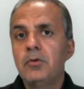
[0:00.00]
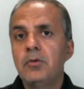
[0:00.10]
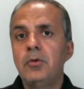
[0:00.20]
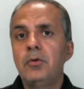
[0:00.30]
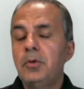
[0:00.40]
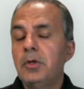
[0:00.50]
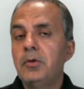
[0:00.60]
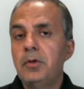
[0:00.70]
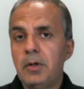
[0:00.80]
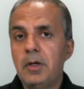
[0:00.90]
So you
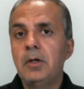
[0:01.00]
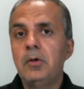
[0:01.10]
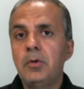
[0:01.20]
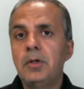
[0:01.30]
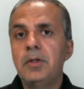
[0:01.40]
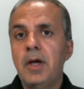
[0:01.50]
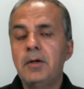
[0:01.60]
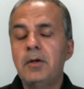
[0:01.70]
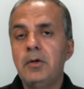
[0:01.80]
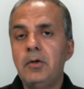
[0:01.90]
can take a look at
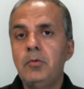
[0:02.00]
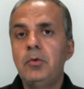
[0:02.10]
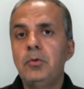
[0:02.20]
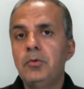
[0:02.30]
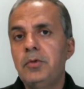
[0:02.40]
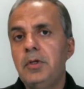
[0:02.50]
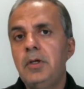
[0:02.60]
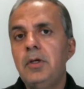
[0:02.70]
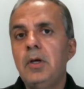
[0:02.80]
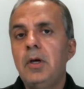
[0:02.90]
that interview to
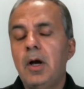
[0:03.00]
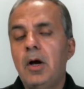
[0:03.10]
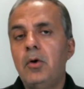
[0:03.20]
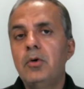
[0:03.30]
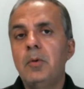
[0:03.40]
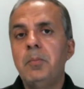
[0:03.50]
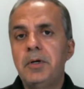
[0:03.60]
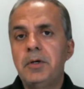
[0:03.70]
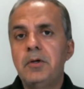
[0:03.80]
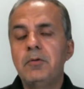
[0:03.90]
see how
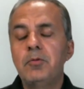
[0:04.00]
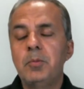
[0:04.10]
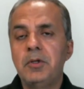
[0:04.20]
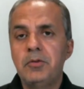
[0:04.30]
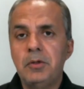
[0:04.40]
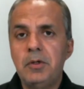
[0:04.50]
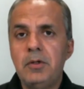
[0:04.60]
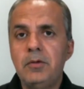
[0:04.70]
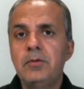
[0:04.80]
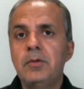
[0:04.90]
competitive
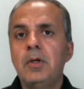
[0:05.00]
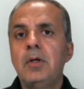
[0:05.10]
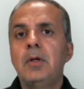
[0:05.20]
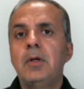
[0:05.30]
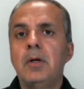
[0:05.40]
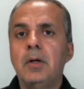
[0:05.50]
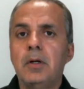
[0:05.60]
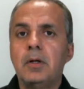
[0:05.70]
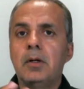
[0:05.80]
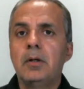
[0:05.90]
specialties
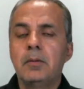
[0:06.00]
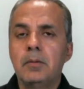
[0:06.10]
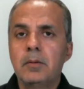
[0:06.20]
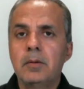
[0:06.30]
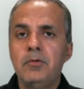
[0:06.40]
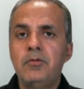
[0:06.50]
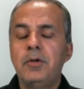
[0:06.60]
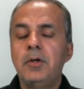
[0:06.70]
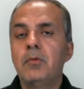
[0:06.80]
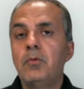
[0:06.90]

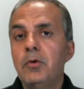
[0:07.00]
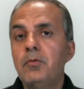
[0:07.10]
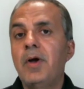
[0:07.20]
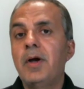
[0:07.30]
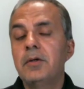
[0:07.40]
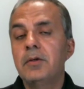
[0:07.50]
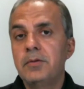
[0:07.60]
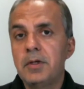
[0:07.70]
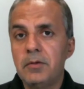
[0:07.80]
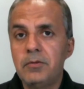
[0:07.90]
consider, what factors
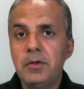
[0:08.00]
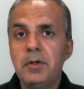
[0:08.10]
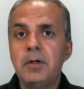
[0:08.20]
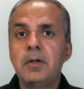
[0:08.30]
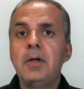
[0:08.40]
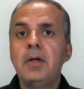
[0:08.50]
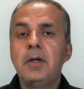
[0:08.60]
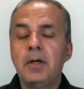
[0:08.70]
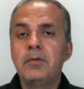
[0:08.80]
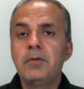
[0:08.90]
they consider
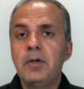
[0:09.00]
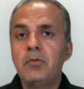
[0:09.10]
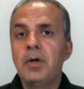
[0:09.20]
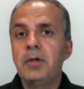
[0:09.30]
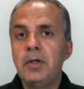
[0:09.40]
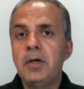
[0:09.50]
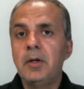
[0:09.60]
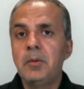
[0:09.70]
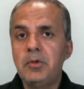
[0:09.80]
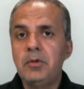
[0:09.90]
as they invite the
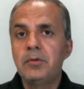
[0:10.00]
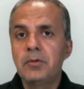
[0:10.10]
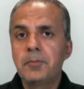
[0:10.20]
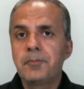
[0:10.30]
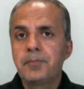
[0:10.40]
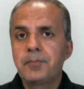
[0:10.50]
IMGs.